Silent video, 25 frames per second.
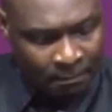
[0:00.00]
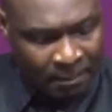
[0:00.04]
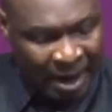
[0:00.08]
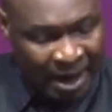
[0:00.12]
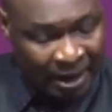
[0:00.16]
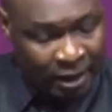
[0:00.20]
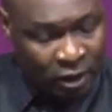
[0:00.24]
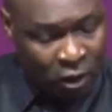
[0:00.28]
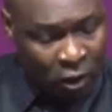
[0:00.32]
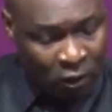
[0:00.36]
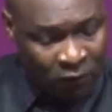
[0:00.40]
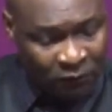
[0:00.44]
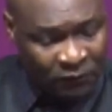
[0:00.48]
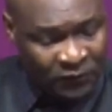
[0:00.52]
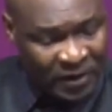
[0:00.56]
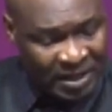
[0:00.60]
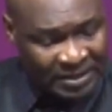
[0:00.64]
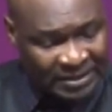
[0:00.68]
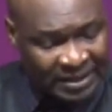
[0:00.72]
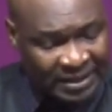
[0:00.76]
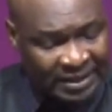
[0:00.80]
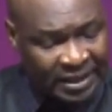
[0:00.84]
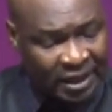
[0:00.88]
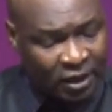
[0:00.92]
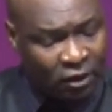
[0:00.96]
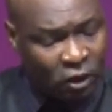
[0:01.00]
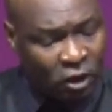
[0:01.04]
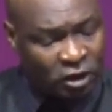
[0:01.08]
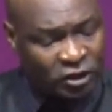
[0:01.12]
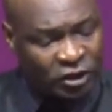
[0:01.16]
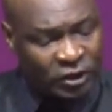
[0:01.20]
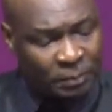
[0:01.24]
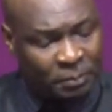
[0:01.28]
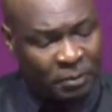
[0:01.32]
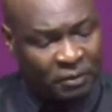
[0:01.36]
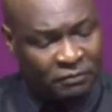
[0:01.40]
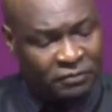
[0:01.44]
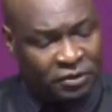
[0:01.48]
by confessing the
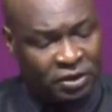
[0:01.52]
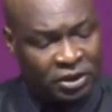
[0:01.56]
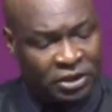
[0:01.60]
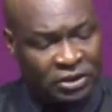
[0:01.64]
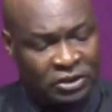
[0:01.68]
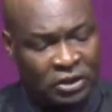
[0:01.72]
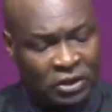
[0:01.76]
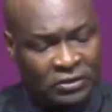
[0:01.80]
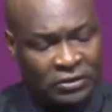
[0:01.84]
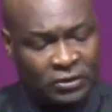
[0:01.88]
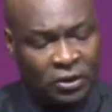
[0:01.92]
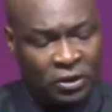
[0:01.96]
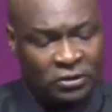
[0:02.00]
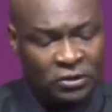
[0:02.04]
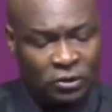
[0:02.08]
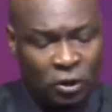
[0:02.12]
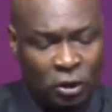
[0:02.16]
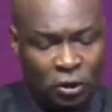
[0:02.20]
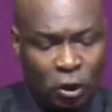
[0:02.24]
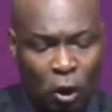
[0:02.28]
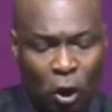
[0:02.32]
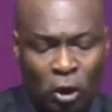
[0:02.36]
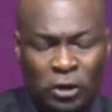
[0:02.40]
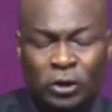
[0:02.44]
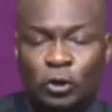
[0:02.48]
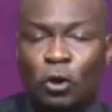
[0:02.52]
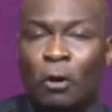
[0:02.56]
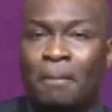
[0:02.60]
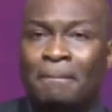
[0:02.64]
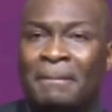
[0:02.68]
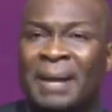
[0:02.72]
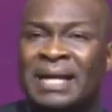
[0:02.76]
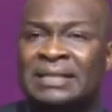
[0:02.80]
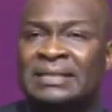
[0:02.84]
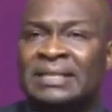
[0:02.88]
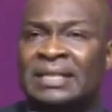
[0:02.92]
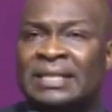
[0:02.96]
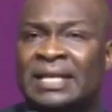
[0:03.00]
Lordship of Jesus does not
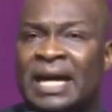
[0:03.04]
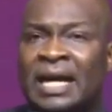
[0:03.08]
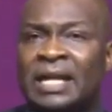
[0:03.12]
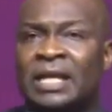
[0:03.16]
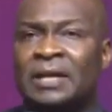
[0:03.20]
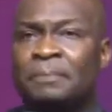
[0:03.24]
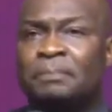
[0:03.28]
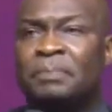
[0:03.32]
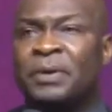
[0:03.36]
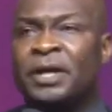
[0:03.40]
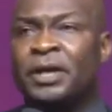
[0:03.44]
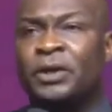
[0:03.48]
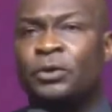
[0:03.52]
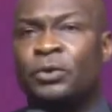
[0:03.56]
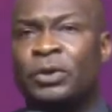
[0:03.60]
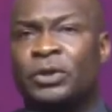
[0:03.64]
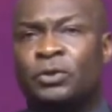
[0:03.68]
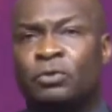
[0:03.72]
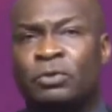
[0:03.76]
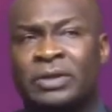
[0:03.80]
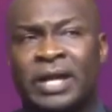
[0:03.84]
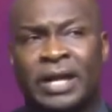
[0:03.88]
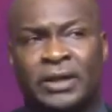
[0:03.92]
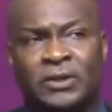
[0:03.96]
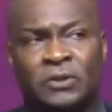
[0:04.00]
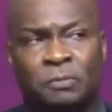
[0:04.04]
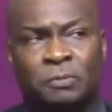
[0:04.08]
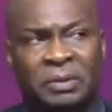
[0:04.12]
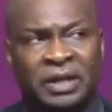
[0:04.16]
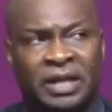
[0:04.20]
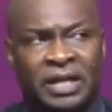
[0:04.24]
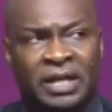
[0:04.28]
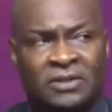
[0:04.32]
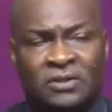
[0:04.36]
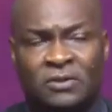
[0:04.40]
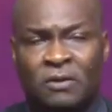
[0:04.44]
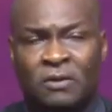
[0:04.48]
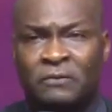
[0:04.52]
automatically bring you into the
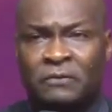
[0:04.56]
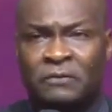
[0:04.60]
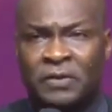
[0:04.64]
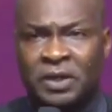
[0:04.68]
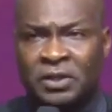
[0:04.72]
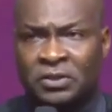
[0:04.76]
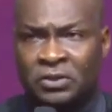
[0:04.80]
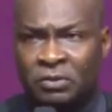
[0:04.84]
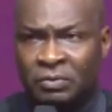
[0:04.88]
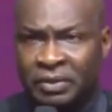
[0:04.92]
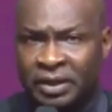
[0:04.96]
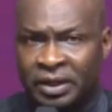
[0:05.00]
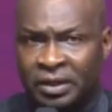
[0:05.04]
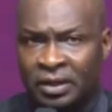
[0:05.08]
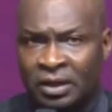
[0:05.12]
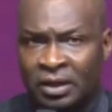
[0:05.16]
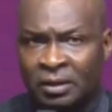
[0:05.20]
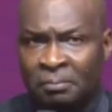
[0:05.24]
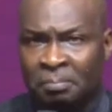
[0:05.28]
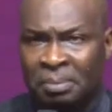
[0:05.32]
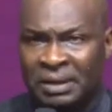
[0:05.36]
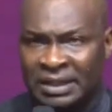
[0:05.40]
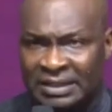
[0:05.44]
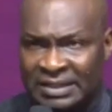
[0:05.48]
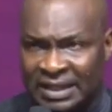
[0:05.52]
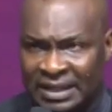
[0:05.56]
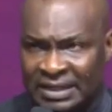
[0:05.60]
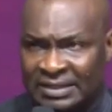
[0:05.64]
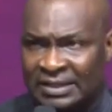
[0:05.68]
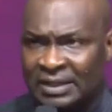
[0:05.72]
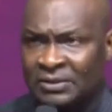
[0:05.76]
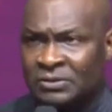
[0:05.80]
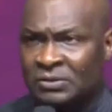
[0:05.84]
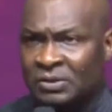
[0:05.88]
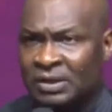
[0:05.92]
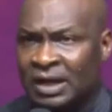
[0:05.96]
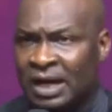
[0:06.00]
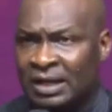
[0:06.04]
experience of victory. Please
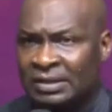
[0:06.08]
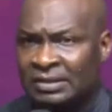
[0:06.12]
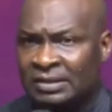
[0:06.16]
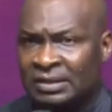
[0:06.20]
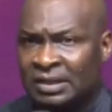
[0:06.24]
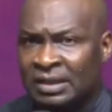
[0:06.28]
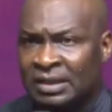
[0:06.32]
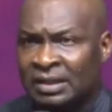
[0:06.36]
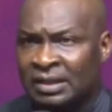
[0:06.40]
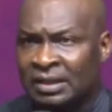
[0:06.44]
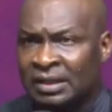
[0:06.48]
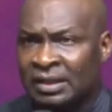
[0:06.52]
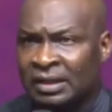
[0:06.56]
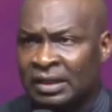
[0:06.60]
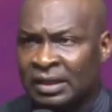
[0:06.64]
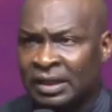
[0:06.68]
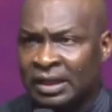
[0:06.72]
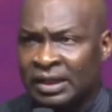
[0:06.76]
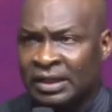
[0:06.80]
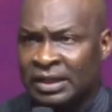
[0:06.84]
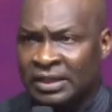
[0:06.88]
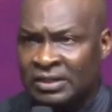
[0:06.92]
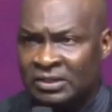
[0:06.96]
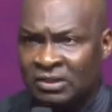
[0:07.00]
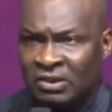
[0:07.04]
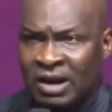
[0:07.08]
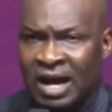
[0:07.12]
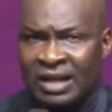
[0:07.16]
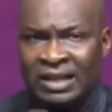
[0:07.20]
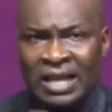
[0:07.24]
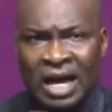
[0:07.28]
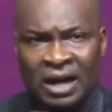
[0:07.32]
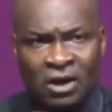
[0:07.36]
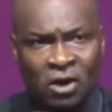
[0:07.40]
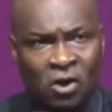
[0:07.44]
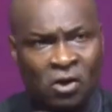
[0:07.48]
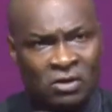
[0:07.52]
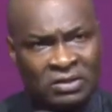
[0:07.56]
listen to that. It is
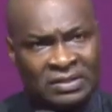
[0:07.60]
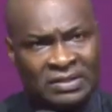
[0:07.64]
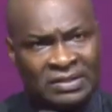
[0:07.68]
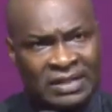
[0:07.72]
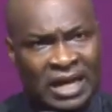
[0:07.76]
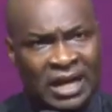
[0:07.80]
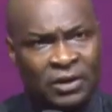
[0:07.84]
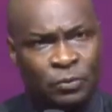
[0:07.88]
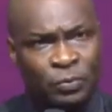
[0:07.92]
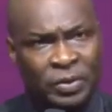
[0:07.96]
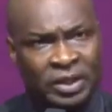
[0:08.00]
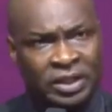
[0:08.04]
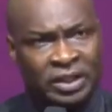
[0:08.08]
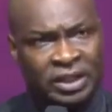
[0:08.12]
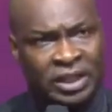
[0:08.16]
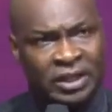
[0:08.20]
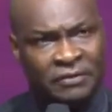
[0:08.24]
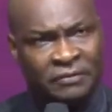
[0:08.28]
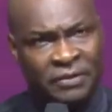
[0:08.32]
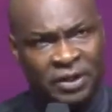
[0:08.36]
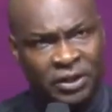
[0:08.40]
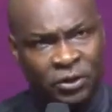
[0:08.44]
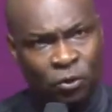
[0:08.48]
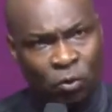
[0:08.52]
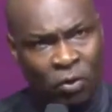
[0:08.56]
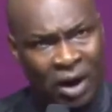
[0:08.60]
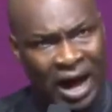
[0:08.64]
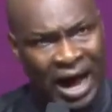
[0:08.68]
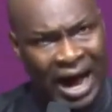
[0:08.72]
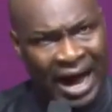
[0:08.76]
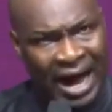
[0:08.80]
rather concerned with giving you